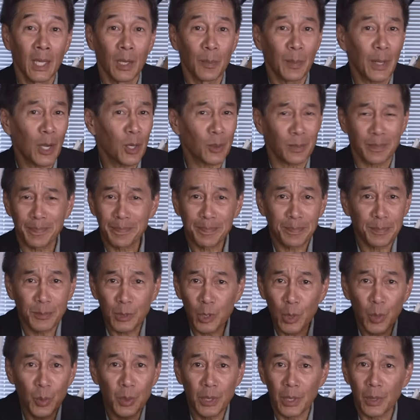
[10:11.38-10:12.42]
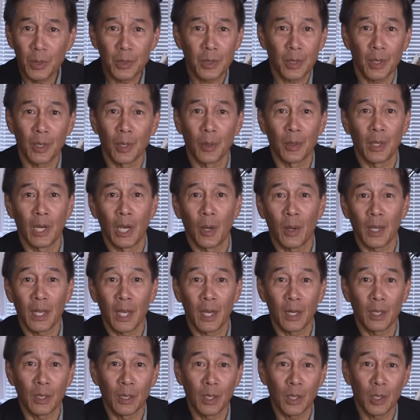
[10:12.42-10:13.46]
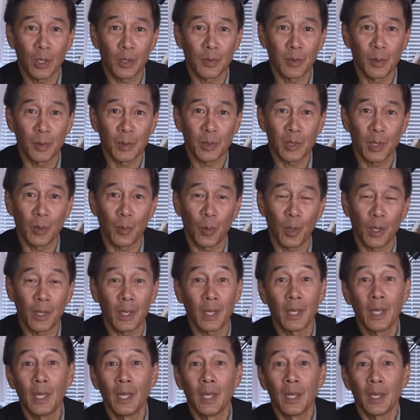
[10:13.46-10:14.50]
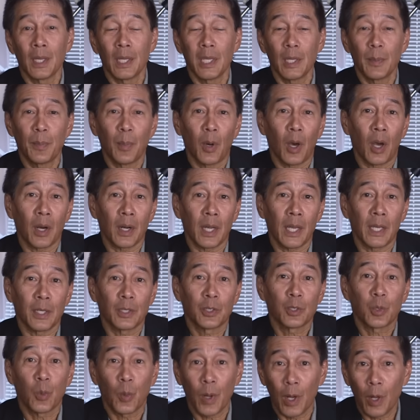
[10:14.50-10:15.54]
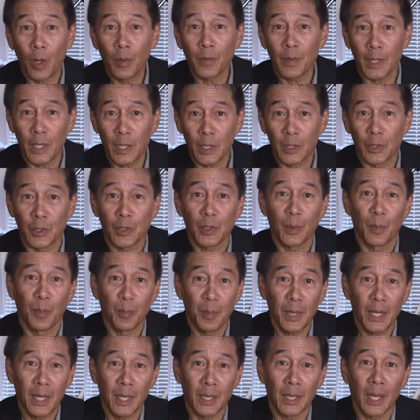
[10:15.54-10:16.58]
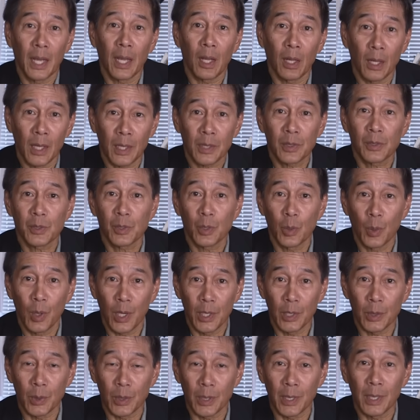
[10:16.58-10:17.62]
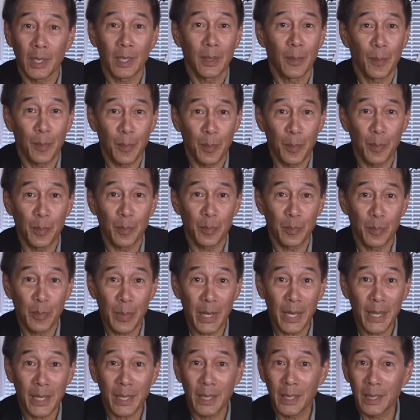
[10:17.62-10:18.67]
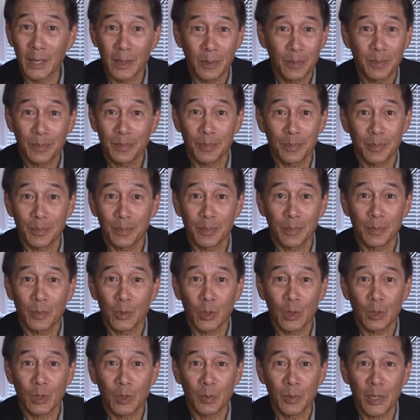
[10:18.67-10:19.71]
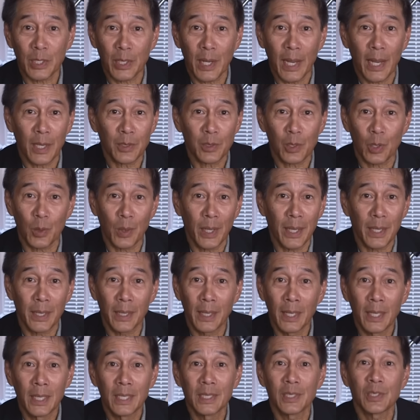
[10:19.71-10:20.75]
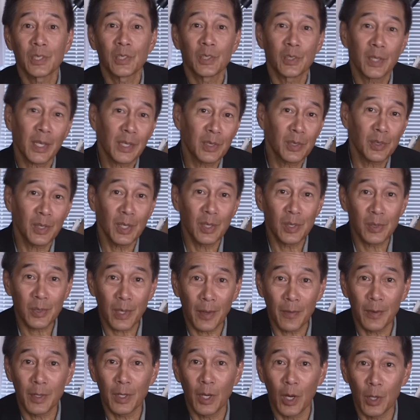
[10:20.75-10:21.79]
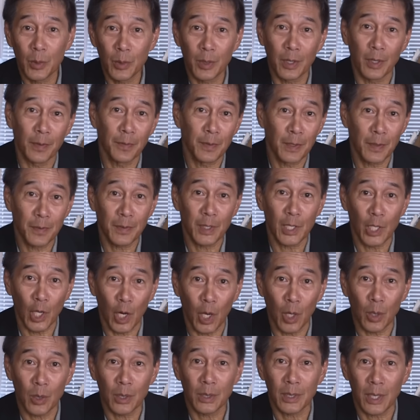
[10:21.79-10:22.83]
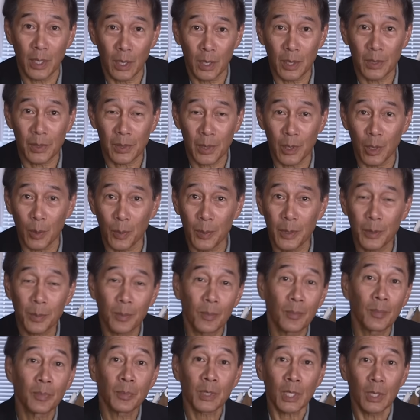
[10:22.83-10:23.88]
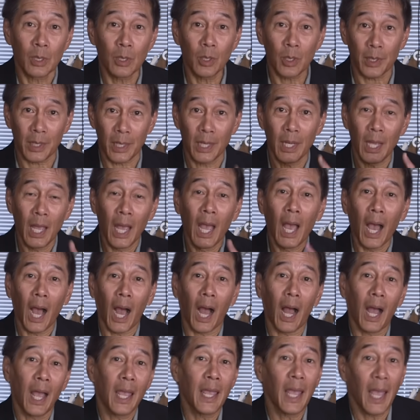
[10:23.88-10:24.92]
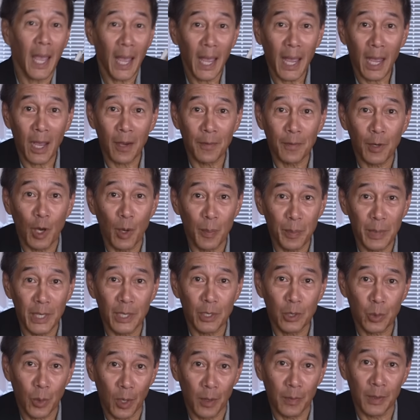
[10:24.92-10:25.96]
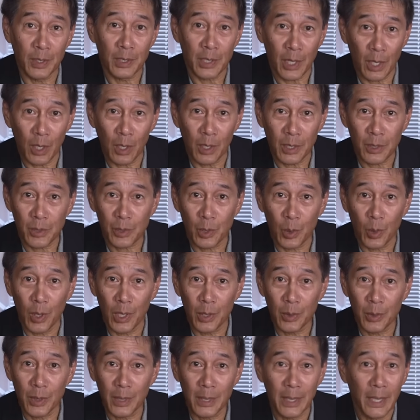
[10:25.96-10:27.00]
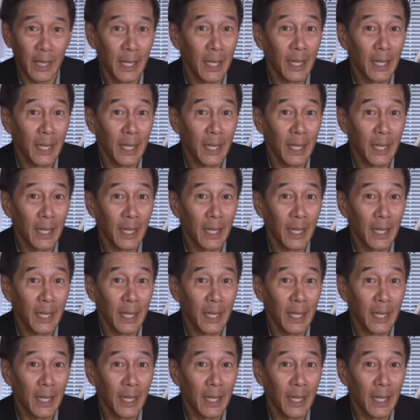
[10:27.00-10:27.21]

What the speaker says: About 2 years ago now, I got a letter from someone. He bought a 12-inch Meade LX200. Big Smith-Cassegrain $6,750 telescope. Look, I have a Meade 12-inch LX200.